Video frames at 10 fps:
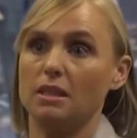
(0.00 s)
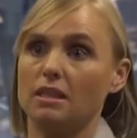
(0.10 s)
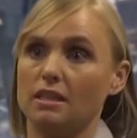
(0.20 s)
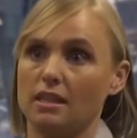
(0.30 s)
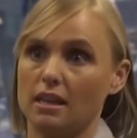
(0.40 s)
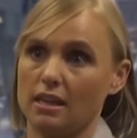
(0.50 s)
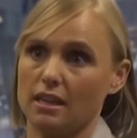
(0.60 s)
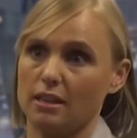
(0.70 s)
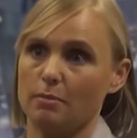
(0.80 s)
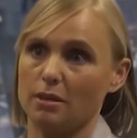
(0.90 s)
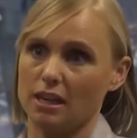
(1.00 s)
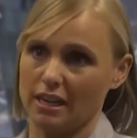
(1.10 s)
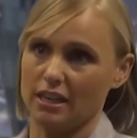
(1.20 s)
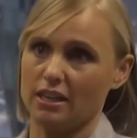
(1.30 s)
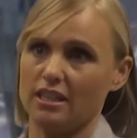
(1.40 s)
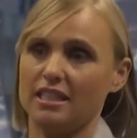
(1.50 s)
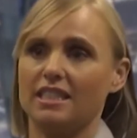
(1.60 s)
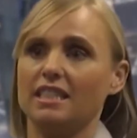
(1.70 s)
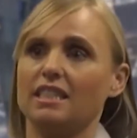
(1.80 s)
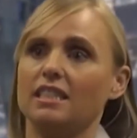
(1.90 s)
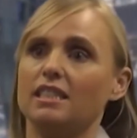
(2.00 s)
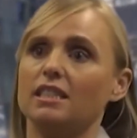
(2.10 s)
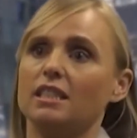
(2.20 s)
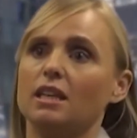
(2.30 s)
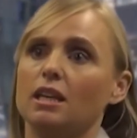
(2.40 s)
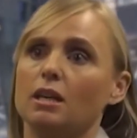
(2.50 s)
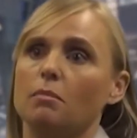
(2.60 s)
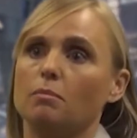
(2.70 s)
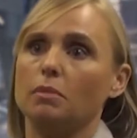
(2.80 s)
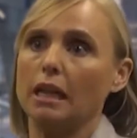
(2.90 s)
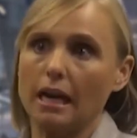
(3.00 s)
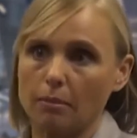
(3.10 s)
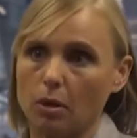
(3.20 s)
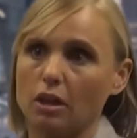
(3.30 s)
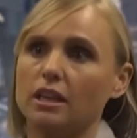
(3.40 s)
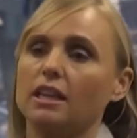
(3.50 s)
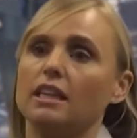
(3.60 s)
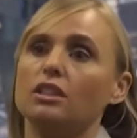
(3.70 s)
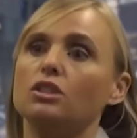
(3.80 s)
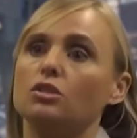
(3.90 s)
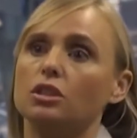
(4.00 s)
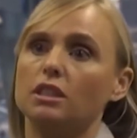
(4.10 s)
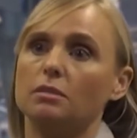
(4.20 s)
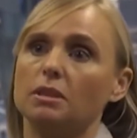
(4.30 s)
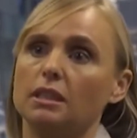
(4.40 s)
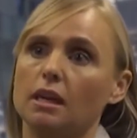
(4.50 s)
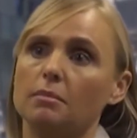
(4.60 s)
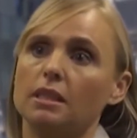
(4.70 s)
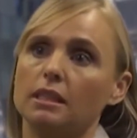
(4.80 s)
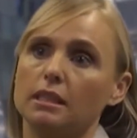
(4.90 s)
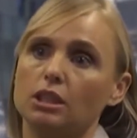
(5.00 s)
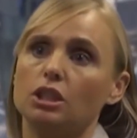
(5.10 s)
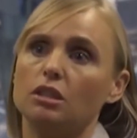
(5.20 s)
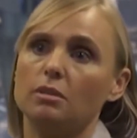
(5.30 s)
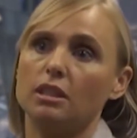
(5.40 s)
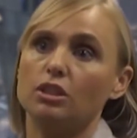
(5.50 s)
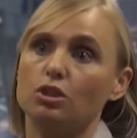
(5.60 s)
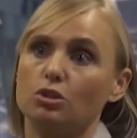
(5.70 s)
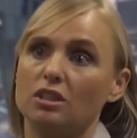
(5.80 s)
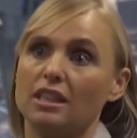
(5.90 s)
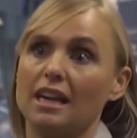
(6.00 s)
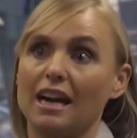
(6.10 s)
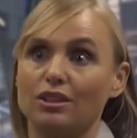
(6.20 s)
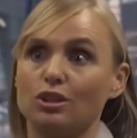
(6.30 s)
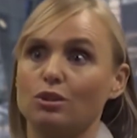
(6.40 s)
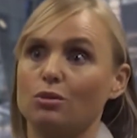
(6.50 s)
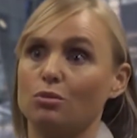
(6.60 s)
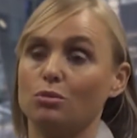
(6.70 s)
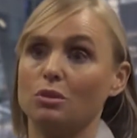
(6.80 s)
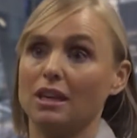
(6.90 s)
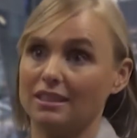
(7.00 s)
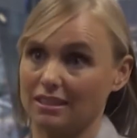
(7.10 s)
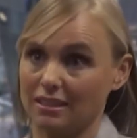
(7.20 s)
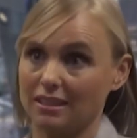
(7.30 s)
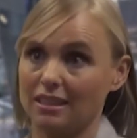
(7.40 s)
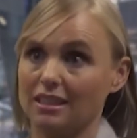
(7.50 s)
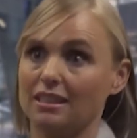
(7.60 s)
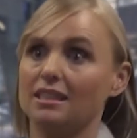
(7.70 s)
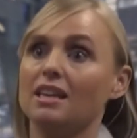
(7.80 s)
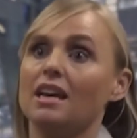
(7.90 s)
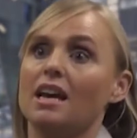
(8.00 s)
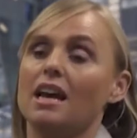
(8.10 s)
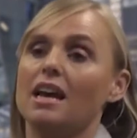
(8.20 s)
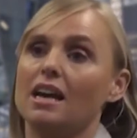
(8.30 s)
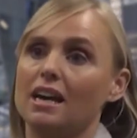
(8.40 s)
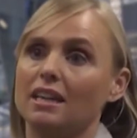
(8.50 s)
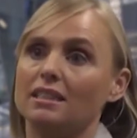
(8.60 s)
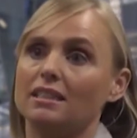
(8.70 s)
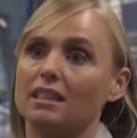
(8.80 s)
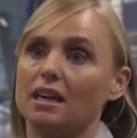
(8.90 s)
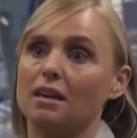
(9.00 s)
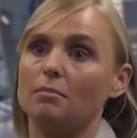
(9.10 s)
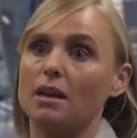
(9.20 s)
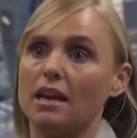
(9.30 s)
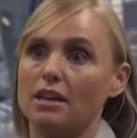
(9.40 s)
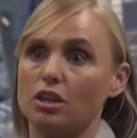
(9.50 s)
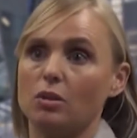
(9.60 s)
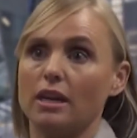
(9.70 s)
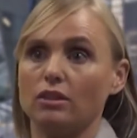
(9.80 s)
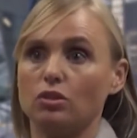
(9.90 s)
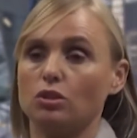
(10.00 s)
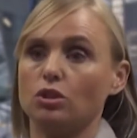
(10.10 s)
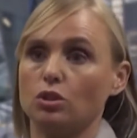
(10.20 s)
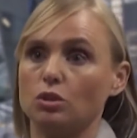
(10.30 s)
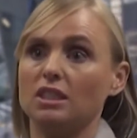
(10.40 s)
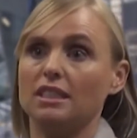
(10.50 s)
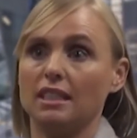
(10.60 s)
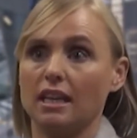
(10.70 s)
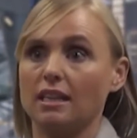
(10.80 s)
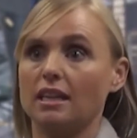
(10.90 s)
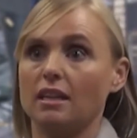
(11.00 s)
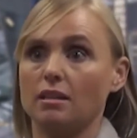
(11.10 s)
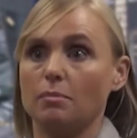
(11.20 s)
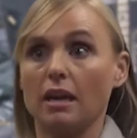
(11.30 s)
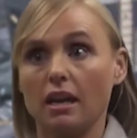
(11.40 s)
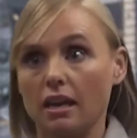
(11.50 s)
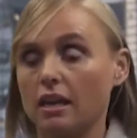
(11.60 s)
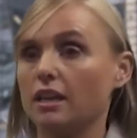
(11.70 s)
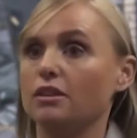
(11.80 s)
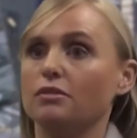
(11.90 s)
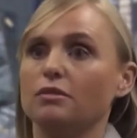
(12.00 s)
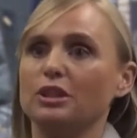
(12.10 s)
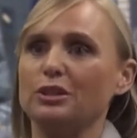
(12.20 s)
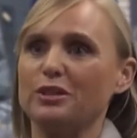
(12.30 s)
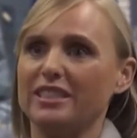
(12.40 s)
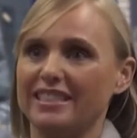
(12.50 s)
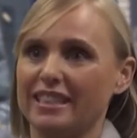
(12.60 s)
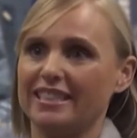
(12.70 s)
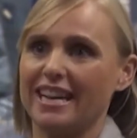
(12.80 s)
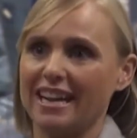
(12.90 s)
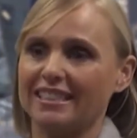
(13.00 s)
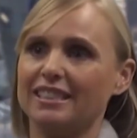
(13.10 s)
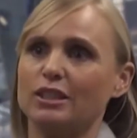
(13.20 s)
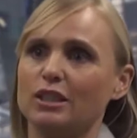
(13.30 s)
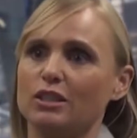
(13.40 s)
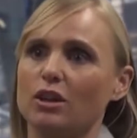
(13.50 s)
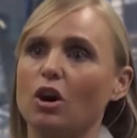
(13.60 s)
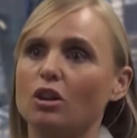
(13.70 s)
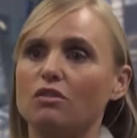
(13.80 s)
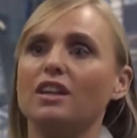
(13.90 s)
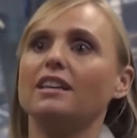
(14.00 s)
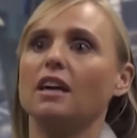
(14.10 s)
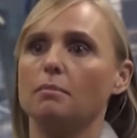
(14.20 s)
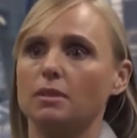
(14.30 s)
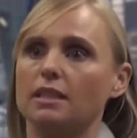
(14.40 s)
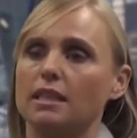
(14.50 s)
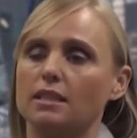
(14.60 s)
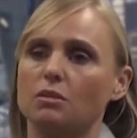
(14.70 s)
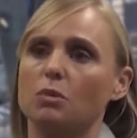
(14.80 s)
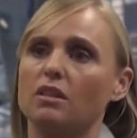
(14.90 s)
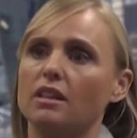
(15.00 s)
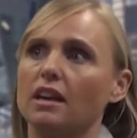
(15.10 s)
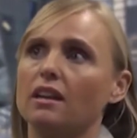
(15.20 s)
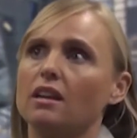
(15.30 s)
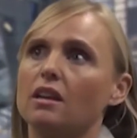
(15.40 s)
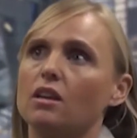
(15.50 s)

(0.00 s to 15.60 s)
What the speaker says: being a behind the scenes black market industry to becoming a legitimate industry that has to go through licensing and, answer to the state and pay, the state taxes, and all of that comes attendant with that.